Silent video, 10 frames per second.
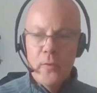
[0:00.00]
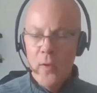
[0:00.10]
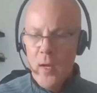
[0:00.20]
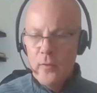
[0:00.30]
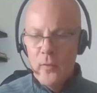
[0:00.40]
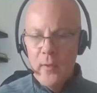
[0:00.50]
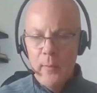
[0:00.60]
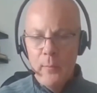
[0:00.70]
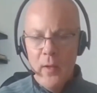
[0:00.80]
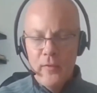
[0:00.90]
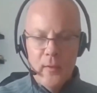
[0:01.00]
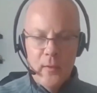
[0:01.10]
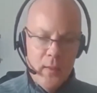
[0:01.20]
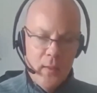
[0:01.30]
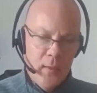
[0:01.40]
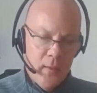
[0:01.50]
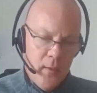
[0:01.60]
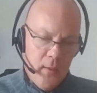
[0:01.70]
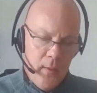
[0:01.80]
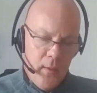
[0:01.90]
You had to like basically
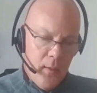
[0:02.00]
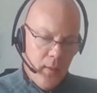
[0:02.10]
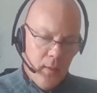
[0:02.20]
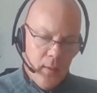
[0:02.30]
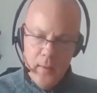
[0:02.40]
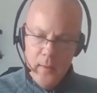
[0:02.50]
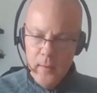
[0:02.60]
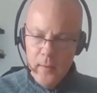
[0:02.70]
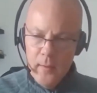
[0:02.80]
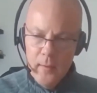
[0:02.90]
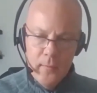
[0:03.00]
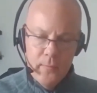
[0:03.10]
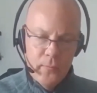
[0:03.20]
put a